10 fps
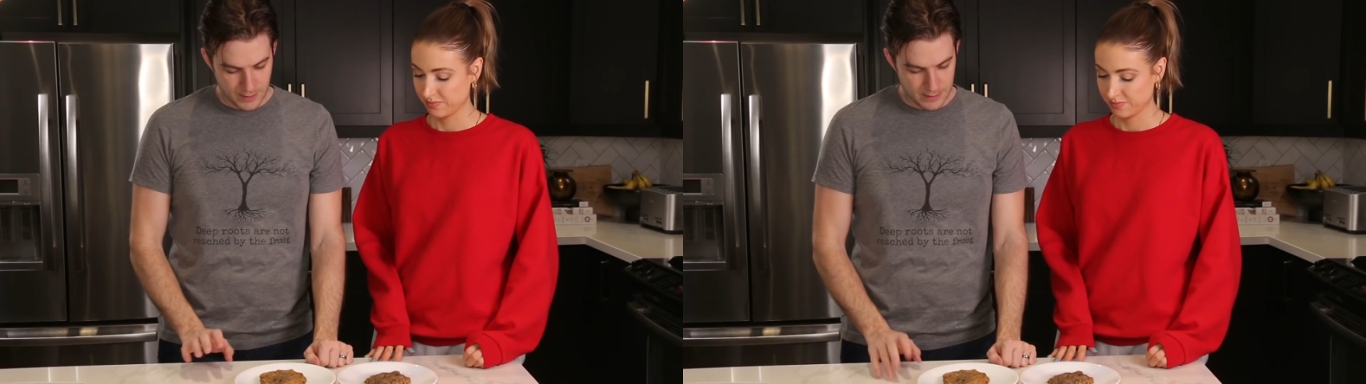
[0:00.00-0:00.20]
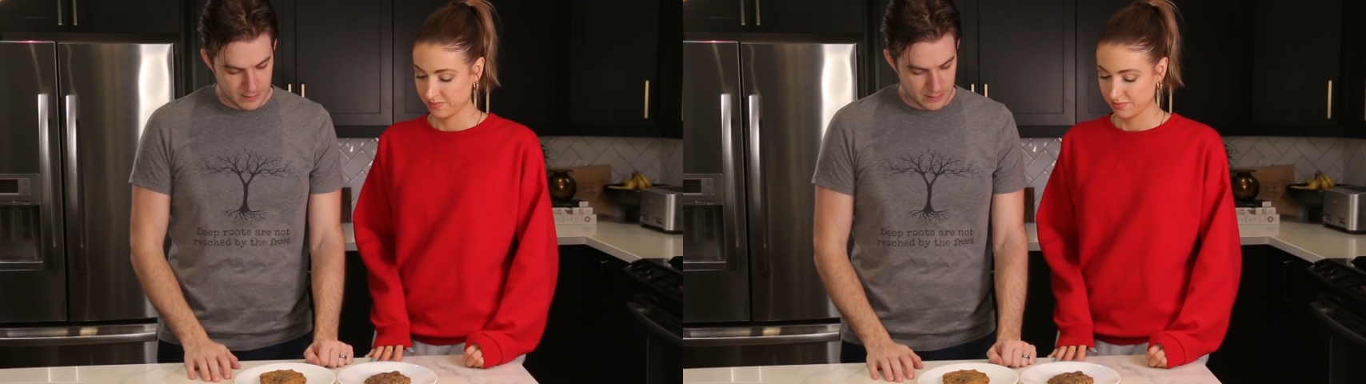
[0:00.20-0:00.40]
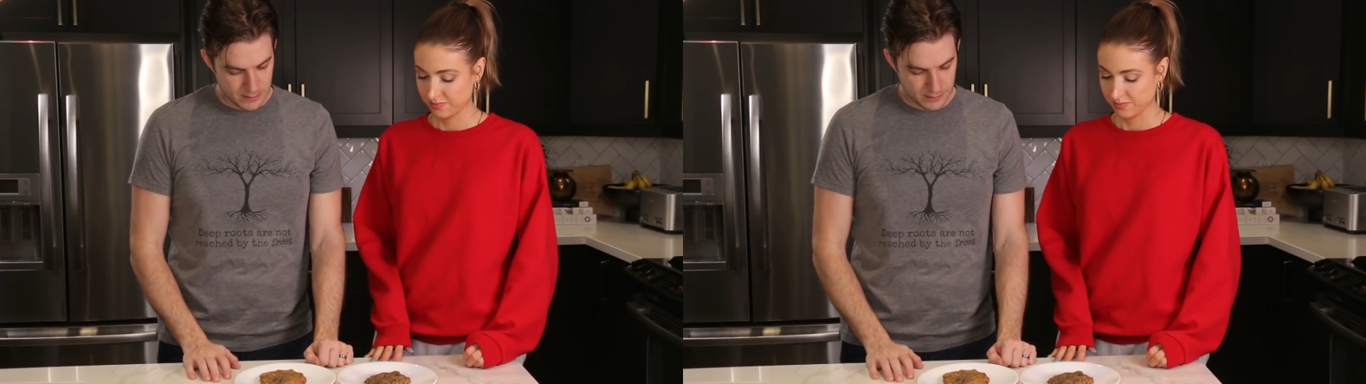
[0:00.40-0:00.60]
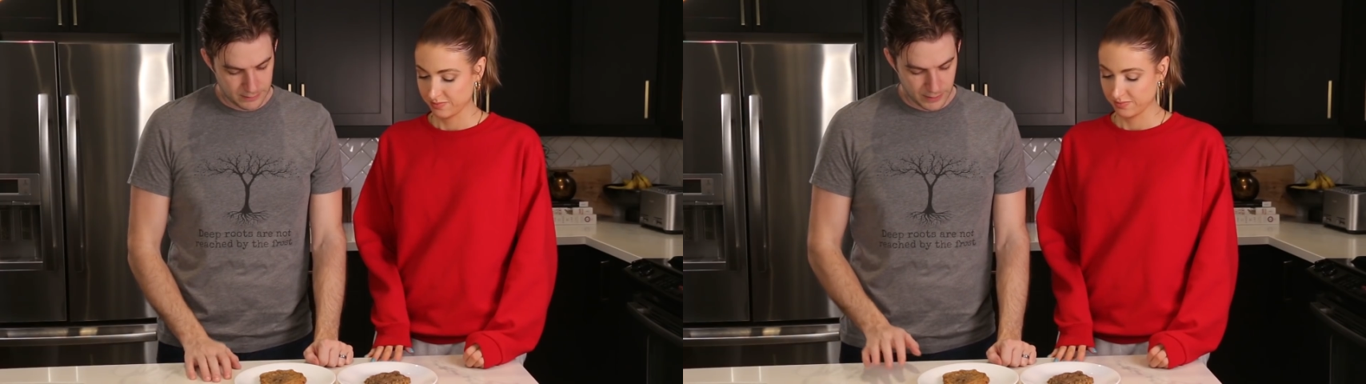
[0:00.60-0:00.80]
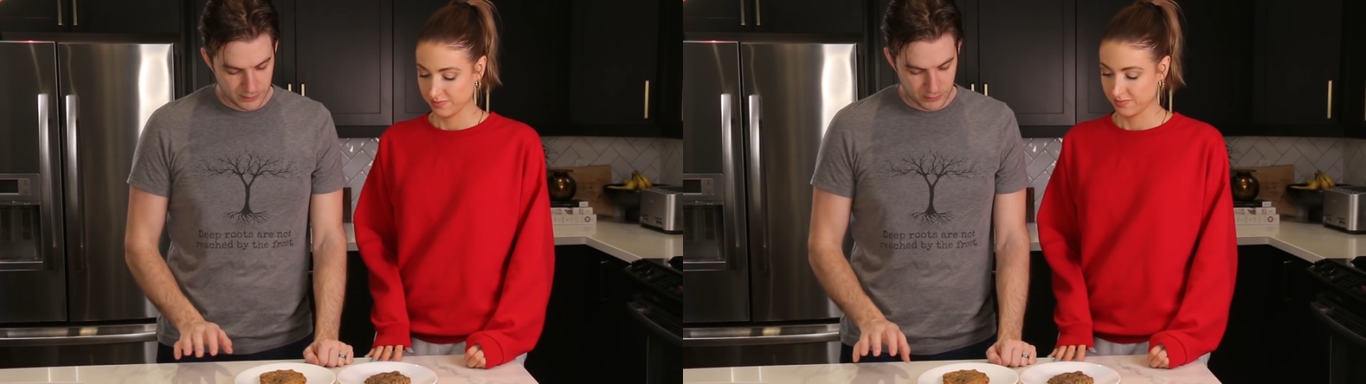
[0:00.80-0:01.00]
Speaker 1: Uh,
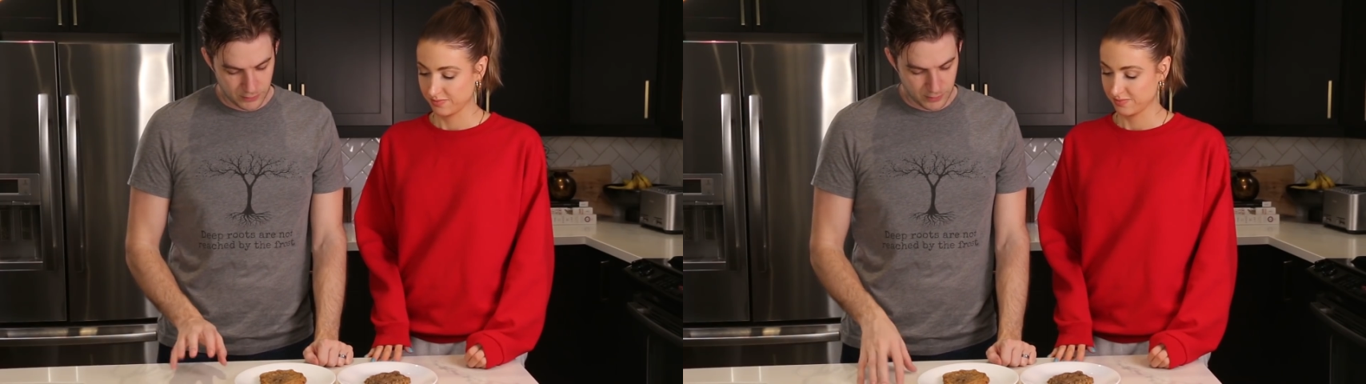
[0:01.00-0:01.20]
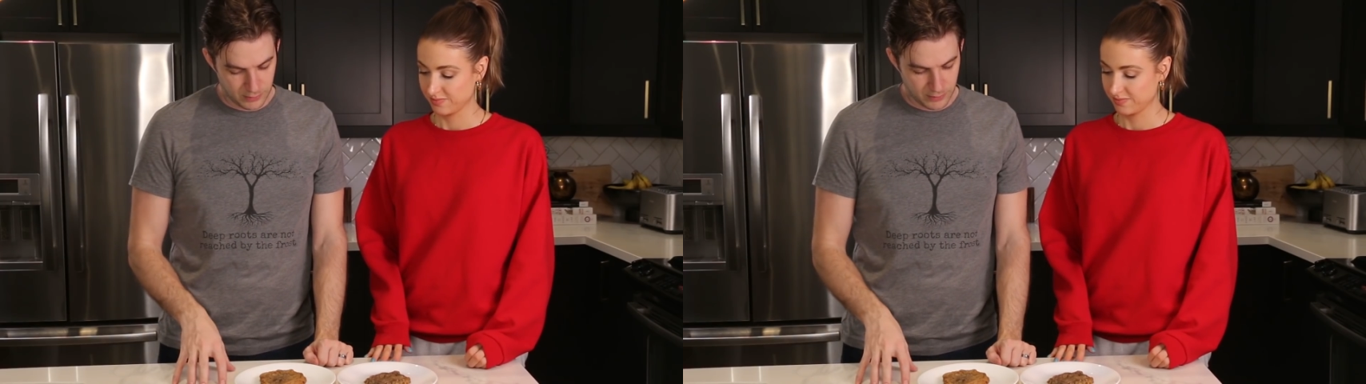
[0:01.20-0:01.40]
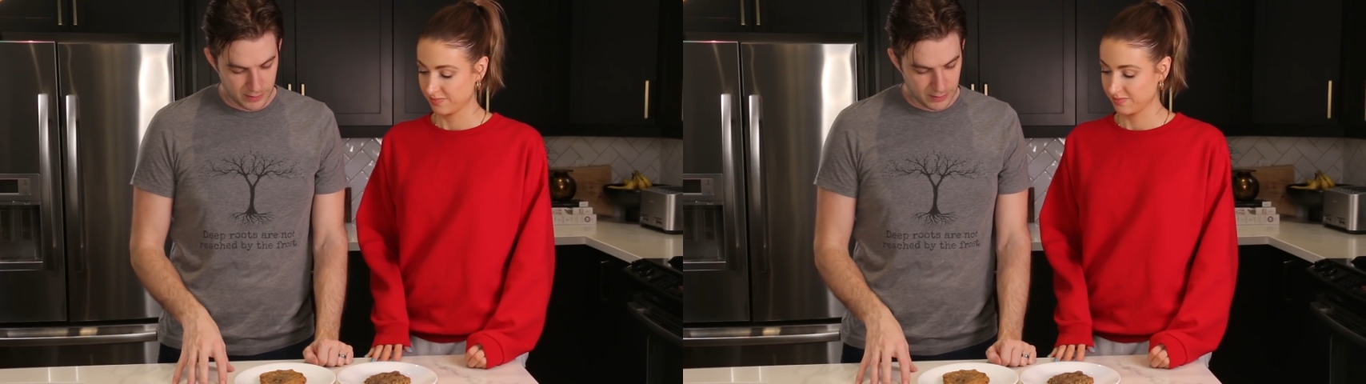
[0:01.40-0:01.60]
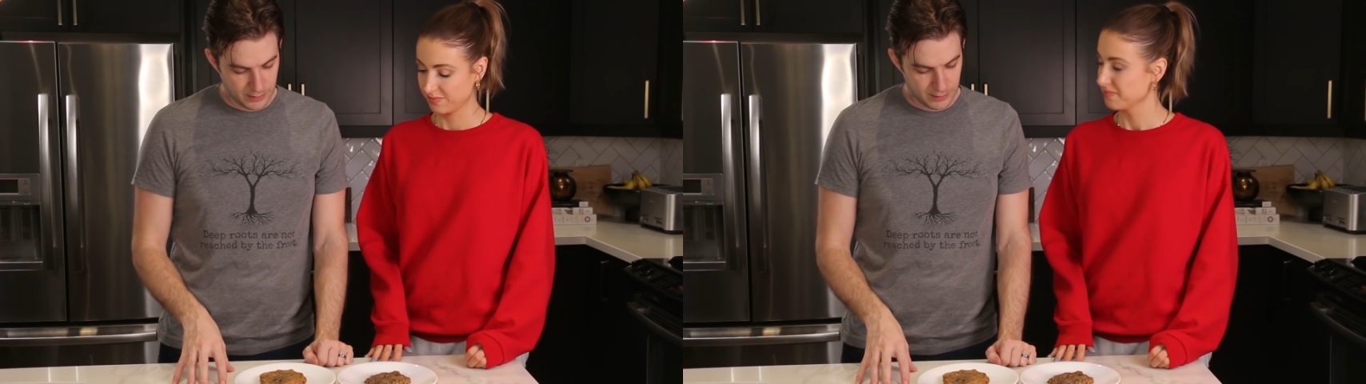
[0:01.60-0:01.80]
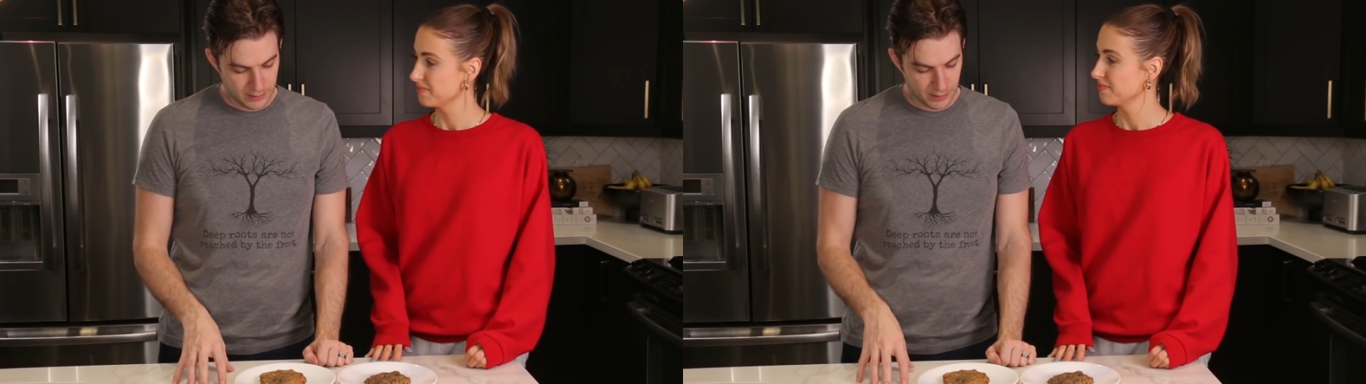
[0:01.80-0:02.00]
let's do
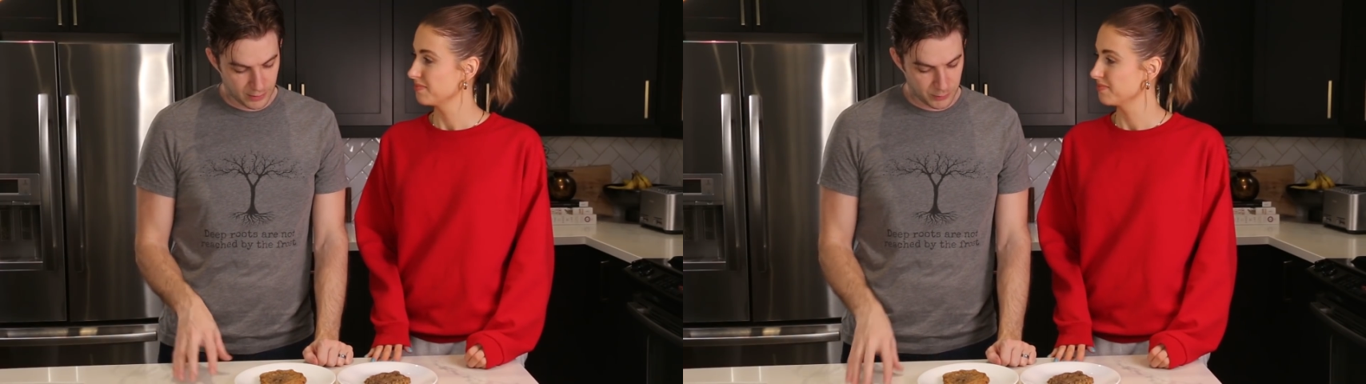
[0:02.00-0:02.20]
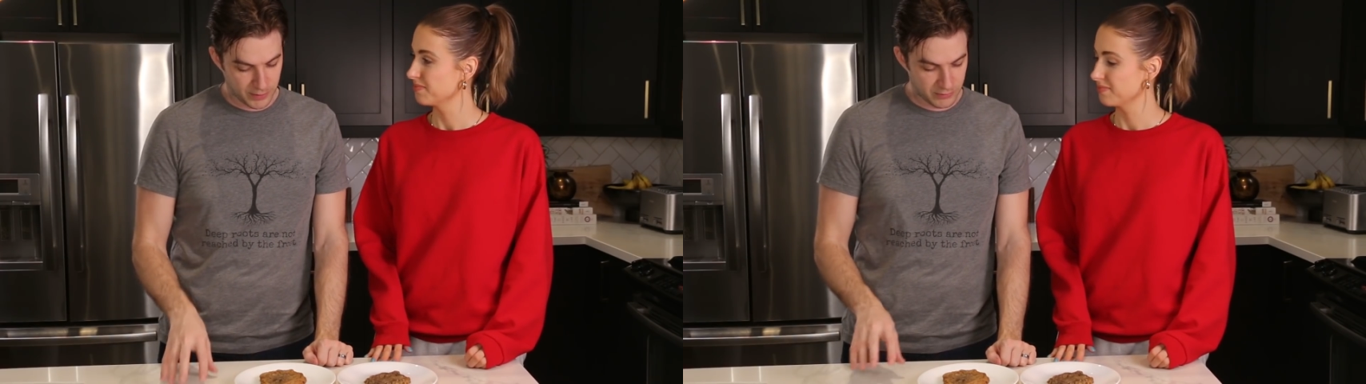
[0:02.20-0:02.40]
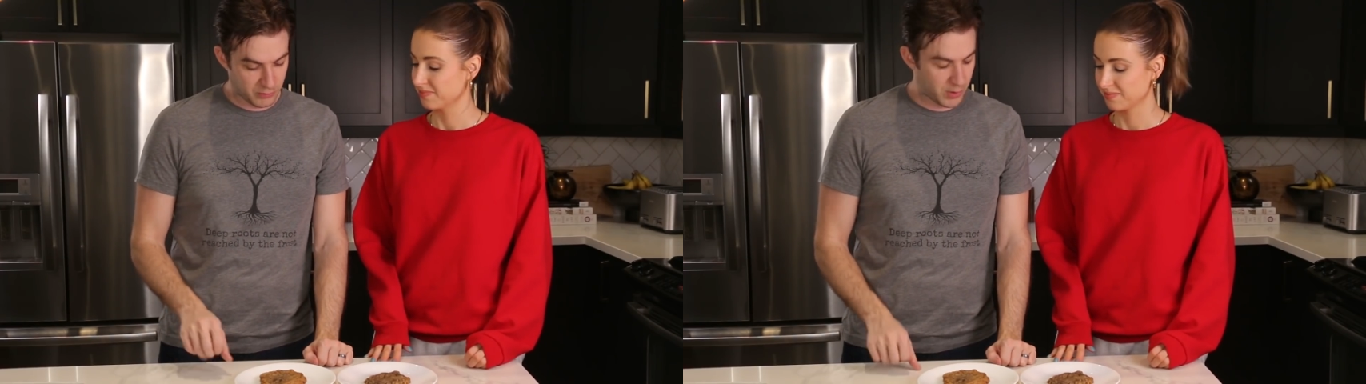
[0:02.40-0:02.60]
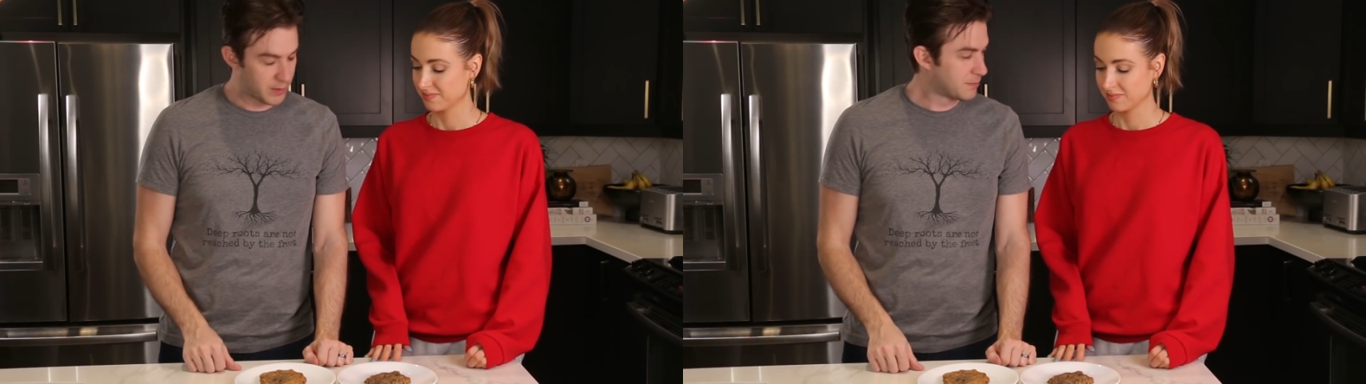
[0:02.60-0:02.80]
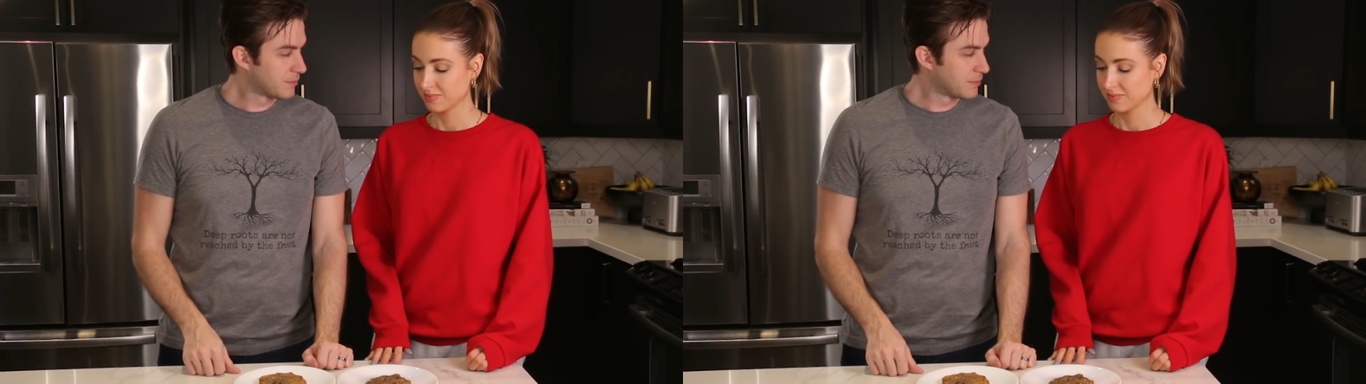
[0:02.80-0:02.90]
the expensive one.